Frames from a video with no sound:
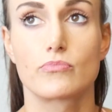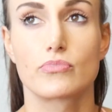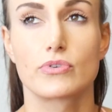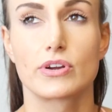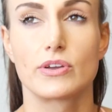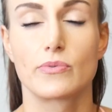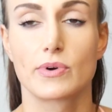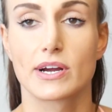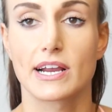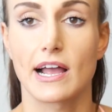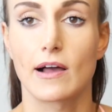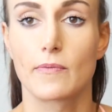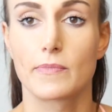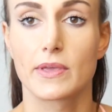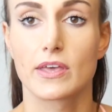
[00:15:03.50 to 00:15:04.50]

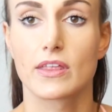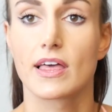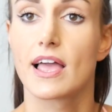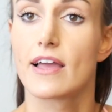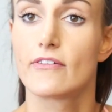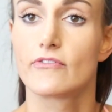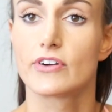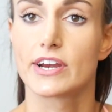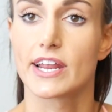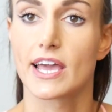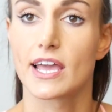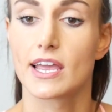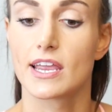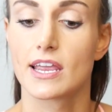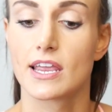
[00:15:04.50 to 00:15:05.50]
pre-workout meal every
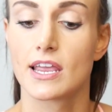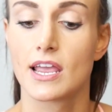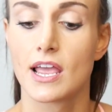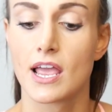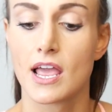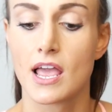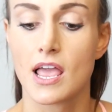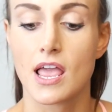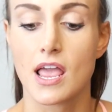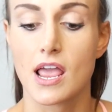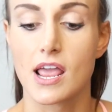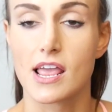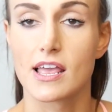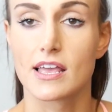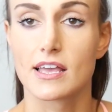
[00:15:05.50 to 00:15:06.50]
day.
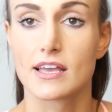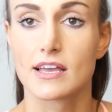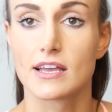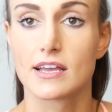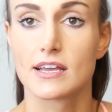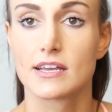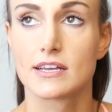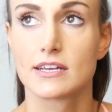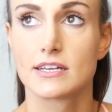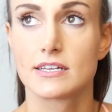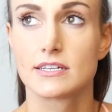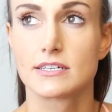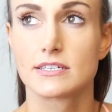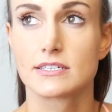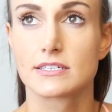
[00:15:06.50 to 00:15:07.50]

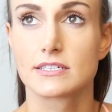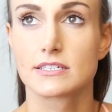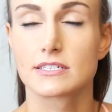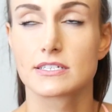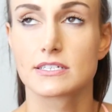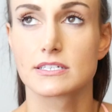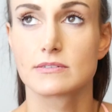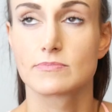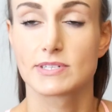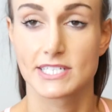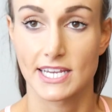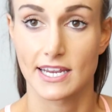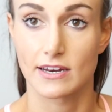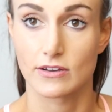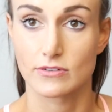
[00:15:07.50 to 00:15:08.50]
And
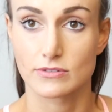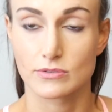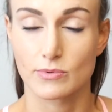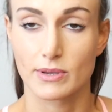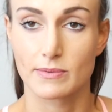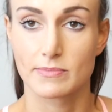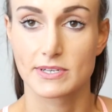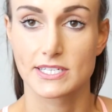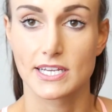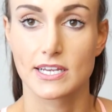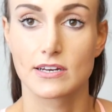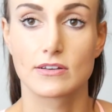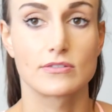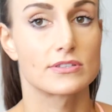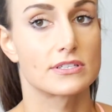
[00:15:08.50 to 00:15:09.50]
potatoes, white
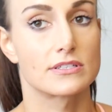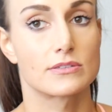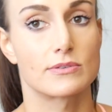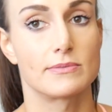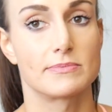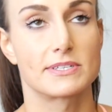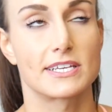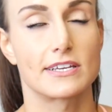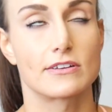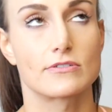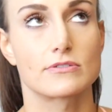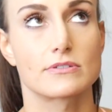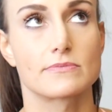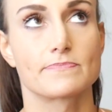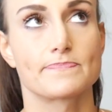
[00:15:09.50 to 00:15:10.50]
potatoes and sweet
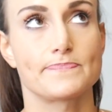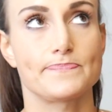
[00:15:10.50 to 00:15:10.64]
potatoes.